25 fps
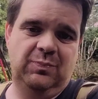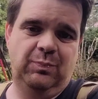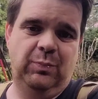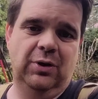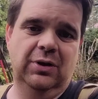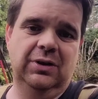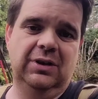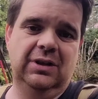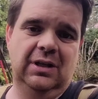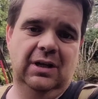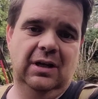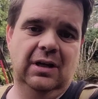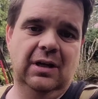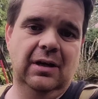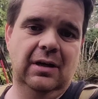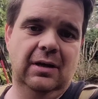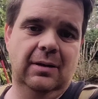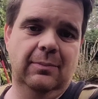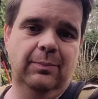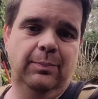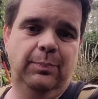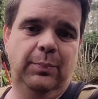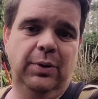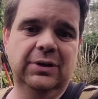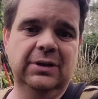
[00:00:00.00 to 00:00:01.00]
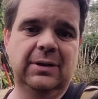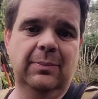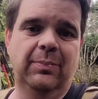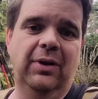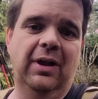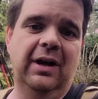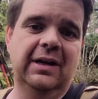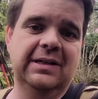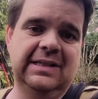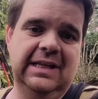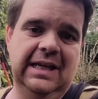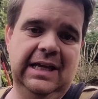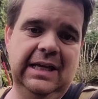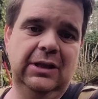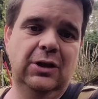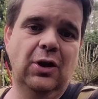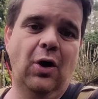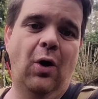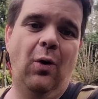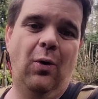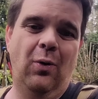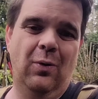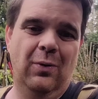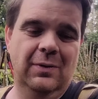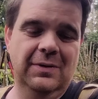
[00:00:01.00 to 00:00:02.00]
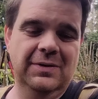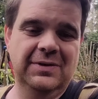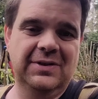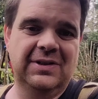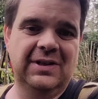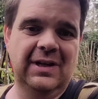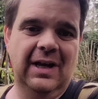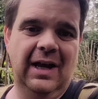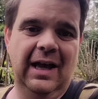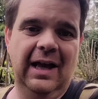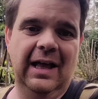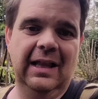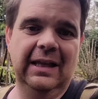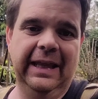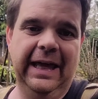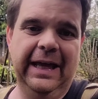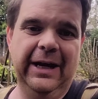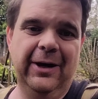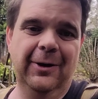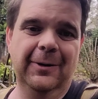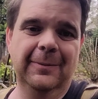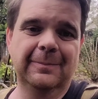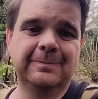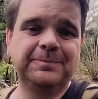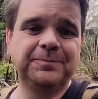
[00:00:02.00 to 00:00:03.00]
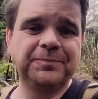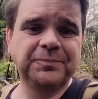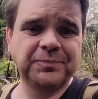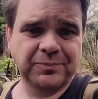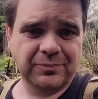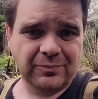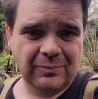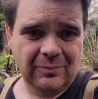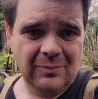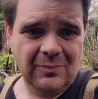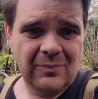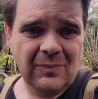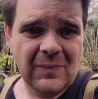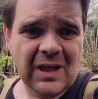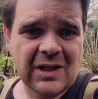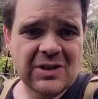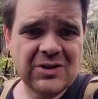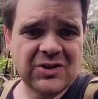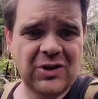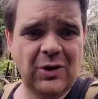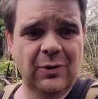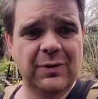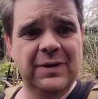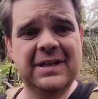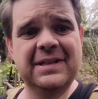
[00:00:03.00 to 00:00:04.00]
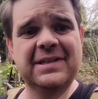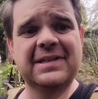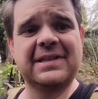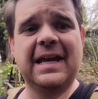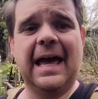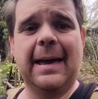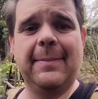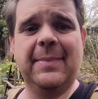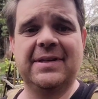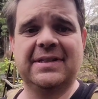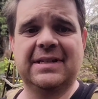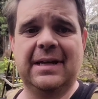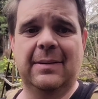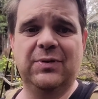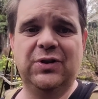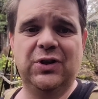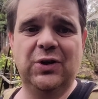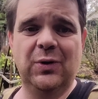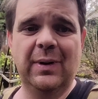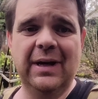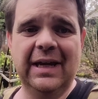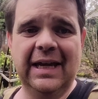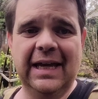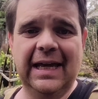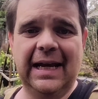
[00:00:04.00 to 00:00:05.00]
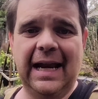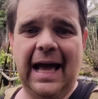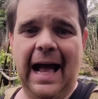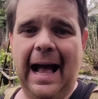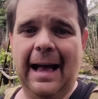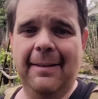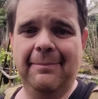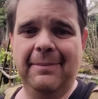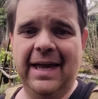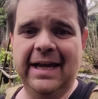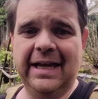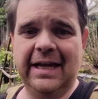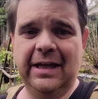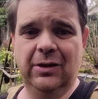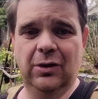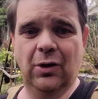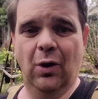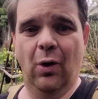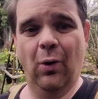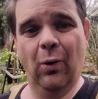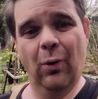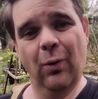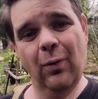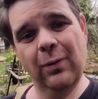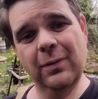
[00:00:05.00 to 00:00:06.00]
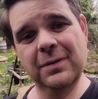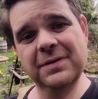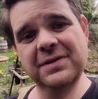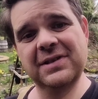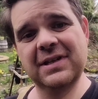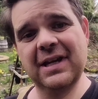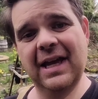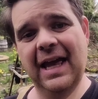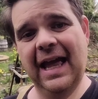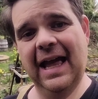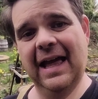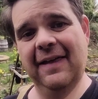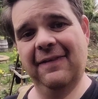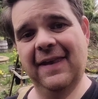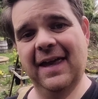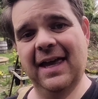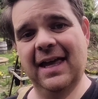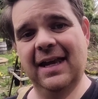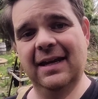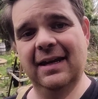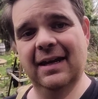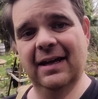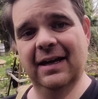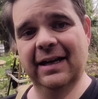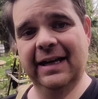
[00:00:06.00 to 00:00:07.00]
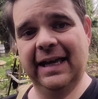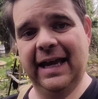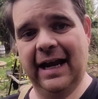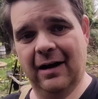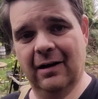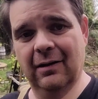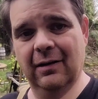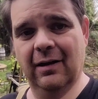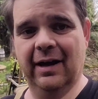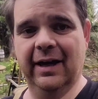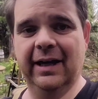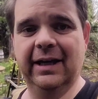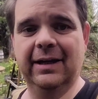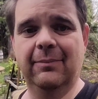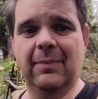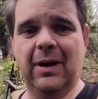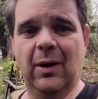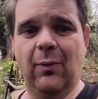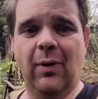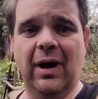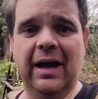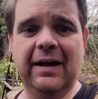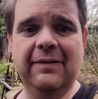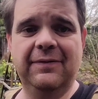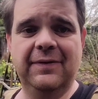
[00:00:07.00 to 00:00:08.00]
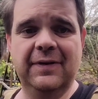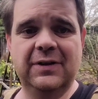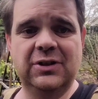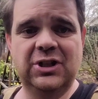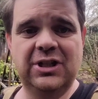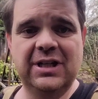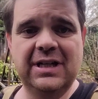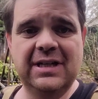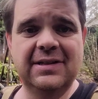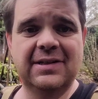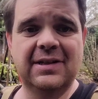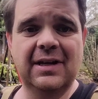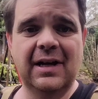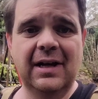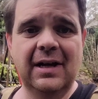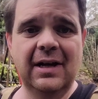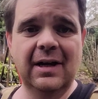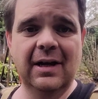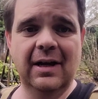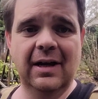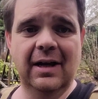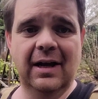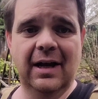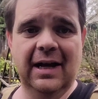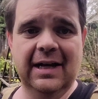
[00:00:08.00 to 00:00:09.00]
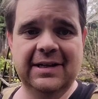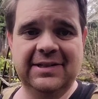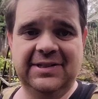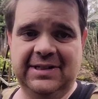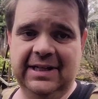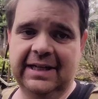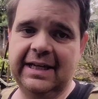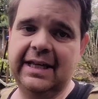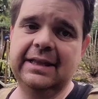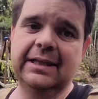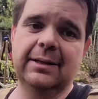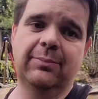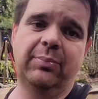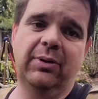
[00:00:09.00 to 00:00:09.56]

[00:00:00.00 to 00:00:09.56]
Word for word: put the put the plugs in the holes uh, later. So this time as I'm doing it, I'm making the holes, and then uh, Caroline, my wife, she's uh, sticking the